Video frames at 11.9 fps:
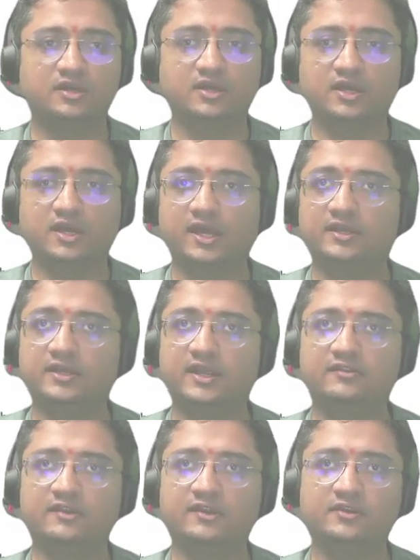and
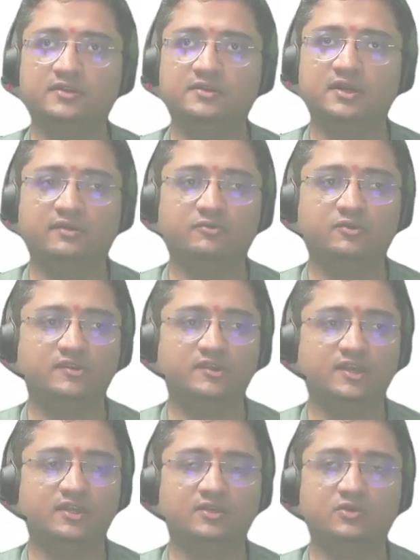that's it. I would
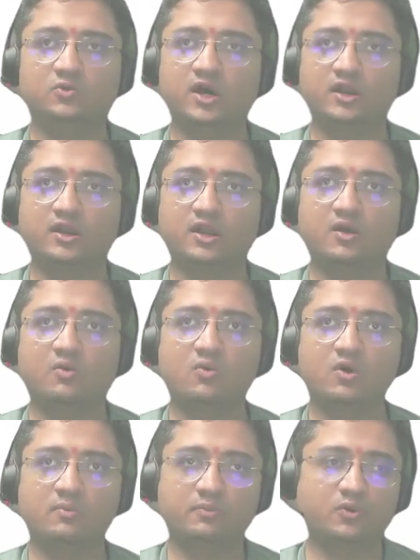say you are now
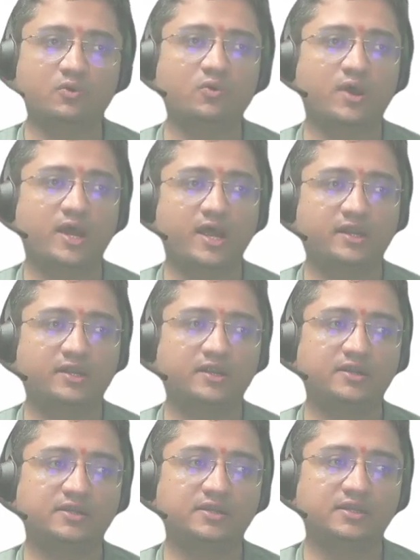a pro at
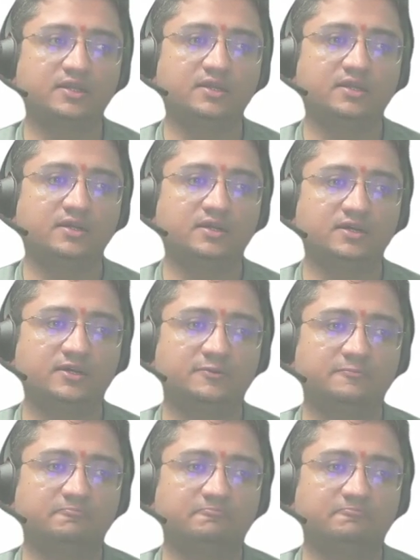um,